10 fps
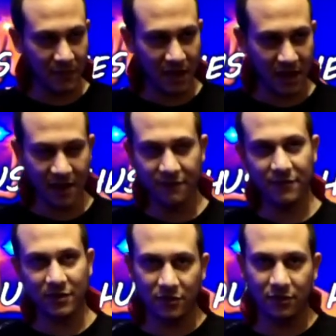I
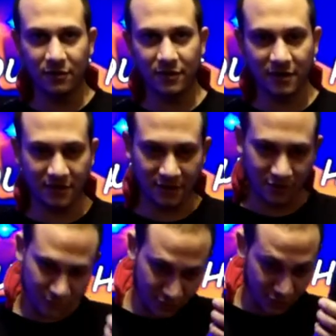figured
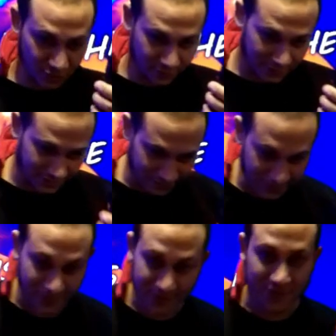you deserved it.
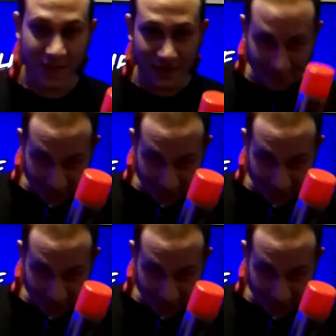That